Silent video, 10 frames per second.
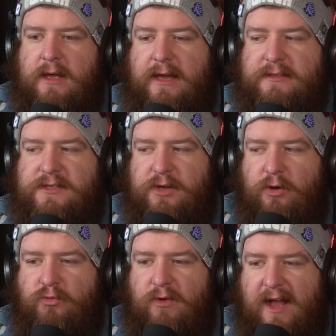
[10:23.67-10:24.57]
And so
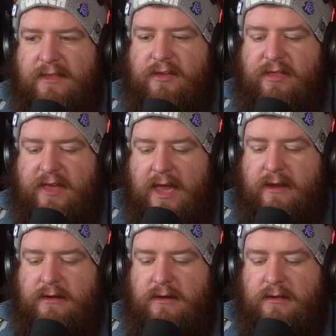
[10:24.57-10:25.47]
rather
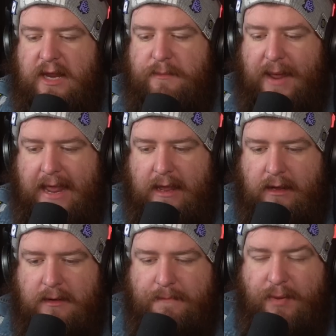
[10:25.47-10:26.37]
than it
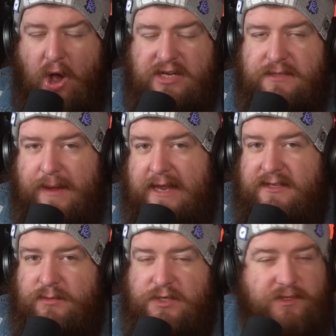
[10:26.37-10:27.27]
being box
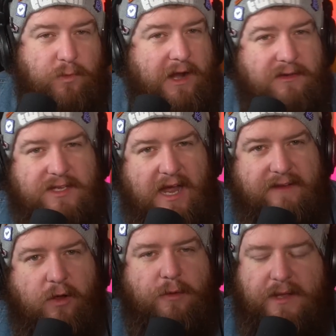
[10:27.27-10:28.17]
based, which is what I was kind
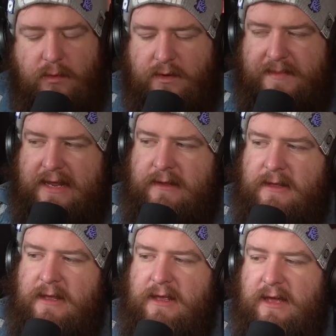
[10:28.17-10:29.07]
of hoping it would be,
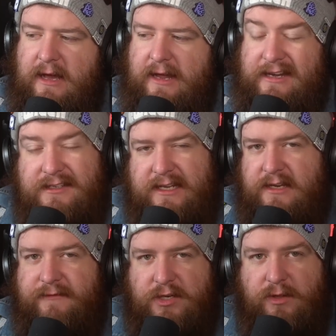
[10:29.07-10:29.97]
it is
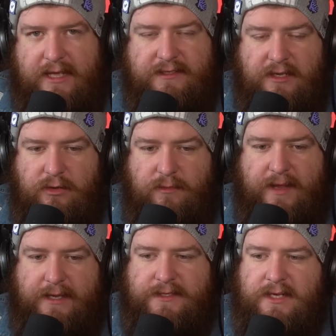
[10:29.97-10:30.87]
individual SCU
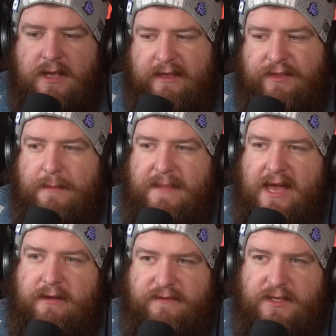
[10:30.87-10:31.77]
based. Like the
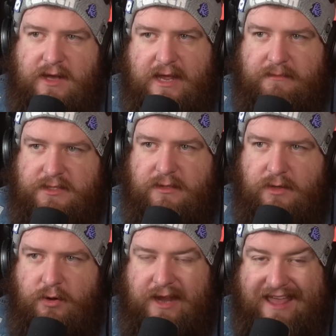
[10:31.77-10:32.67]
amount of time to
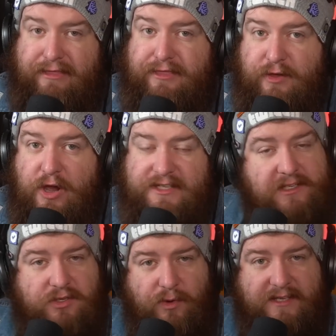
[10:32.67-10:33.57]
load a
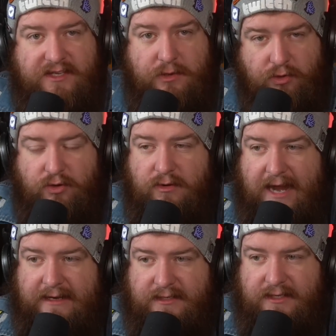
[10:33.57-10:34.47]
32 SCU
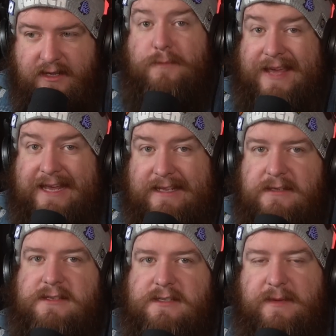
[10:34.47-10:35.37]
crate
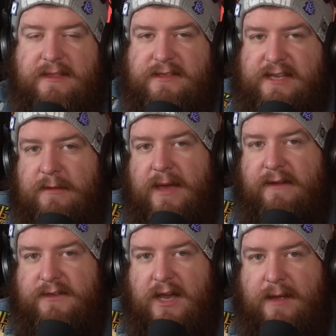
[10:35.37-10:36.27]
appears to be the same
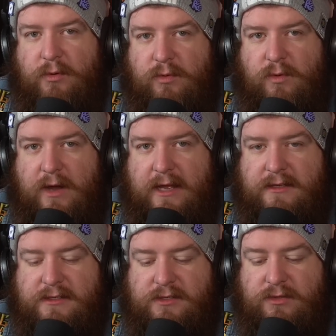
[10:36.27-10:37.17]
amount of time it
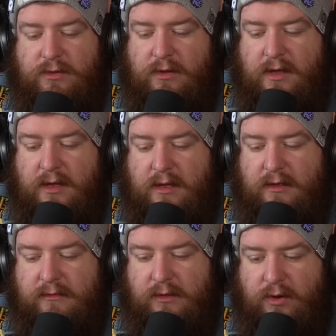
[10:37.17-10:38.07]
requires to
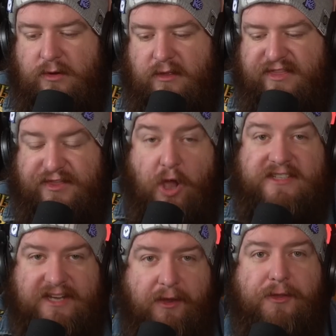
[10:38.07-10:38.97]
load
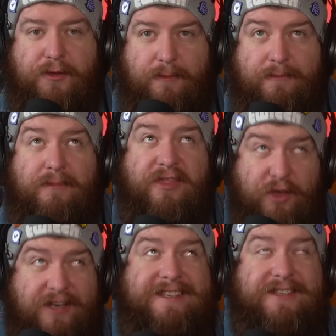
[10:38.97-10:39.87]

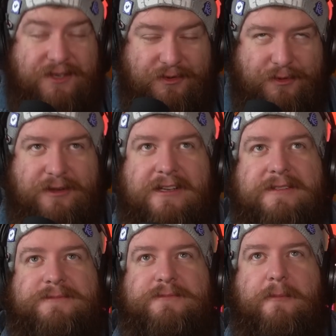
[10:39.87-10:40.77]
32
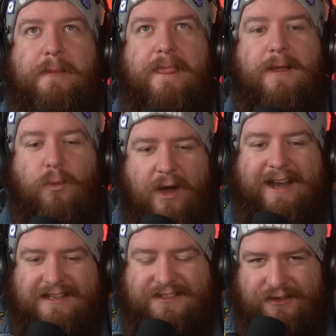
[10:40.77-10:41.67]
one
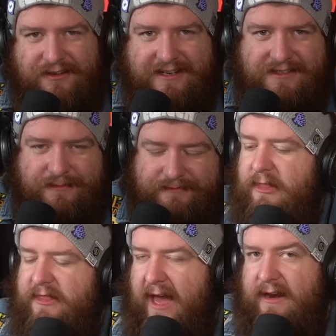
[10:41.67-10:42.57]
SCU crates.
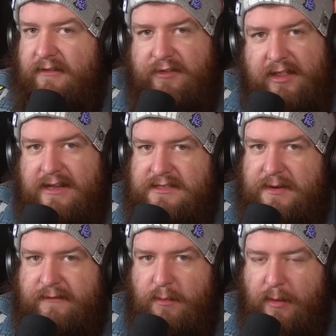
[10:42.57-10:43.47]
That I feel like is a
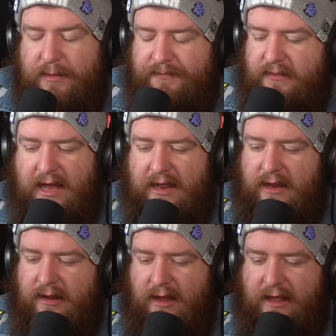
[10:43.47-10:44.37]
bit of a problem.
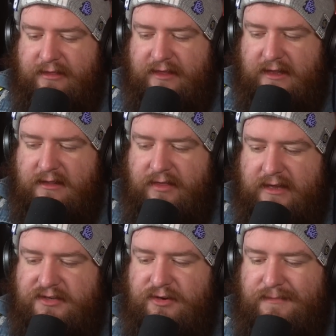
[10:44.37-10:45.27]
I think
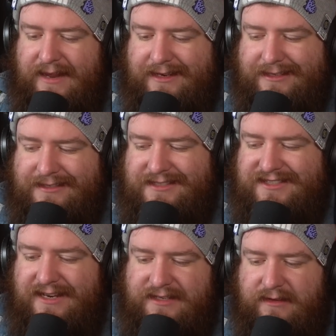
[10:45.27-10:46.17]
there should be an
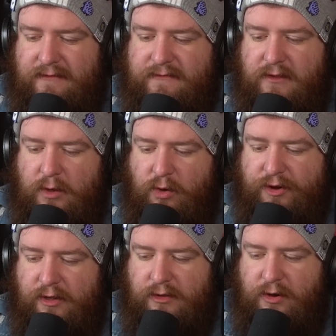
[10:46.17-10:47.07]
incentive for the
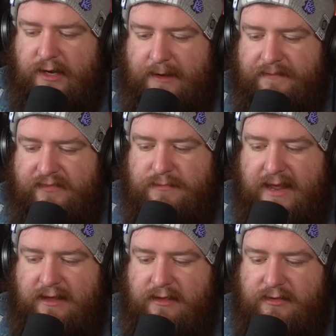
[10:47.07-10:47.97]
auto loader to
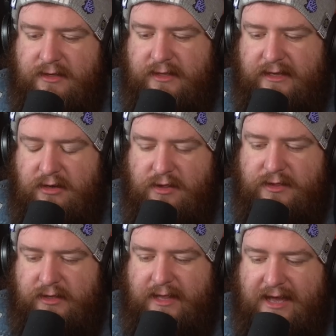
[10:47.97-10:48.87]
make it that, like, you know,
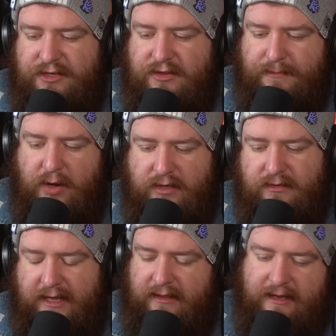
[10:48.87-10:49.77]
the larger the
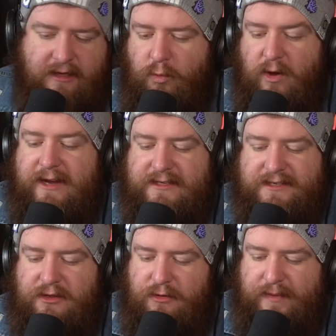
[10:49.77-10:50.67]
box, like one
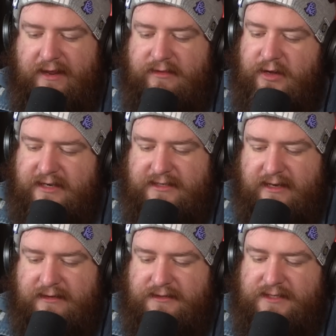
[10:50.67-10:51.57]
SCU being 30
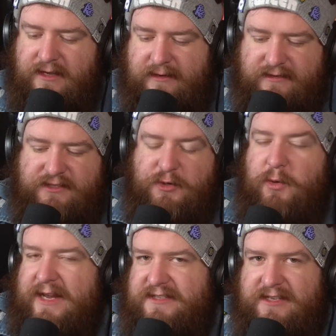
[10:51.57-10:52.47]
seconds, 2
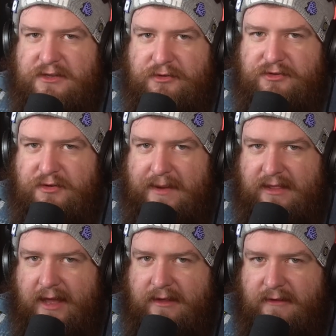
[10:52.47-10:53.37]
SCU should be
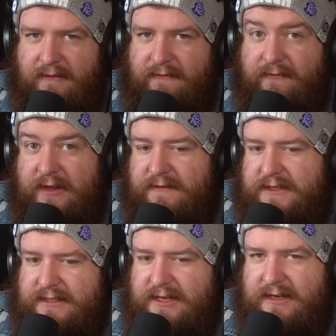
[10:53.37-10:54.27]
like
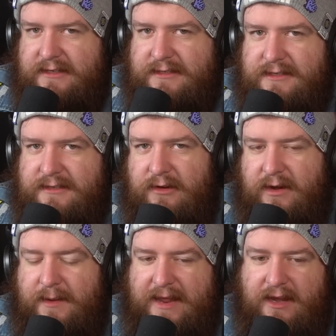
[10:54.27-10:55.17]
50 seconds. You know
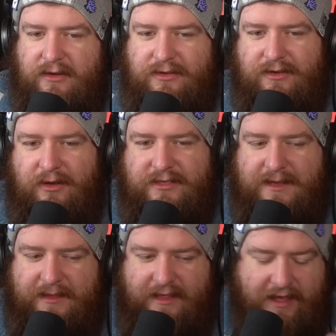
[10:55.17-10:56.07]
what I mean? Or
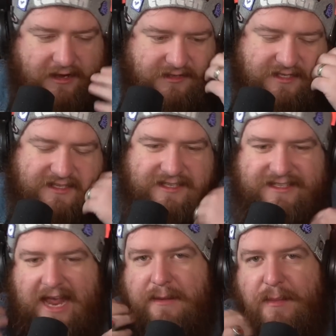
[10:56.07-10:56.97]
something like that, because it's the
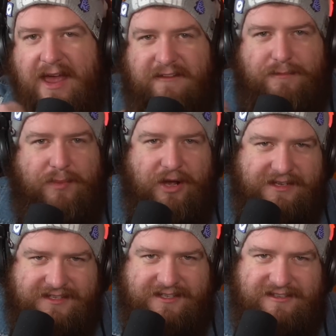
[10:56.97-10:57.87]
same amount of
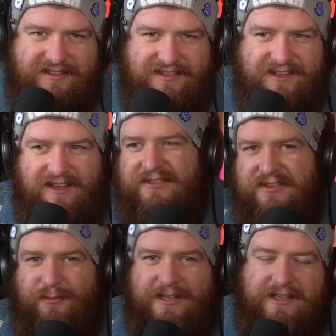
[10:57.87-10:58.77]
boxes. It's
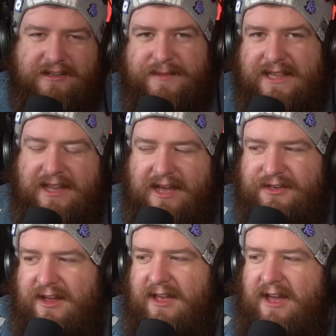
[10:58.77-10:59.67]
just one's a little bit
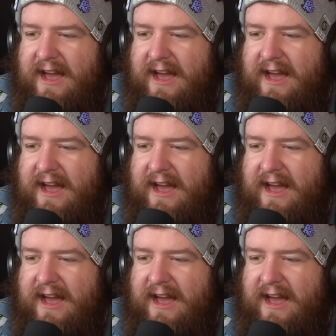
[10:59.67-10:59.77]
larger.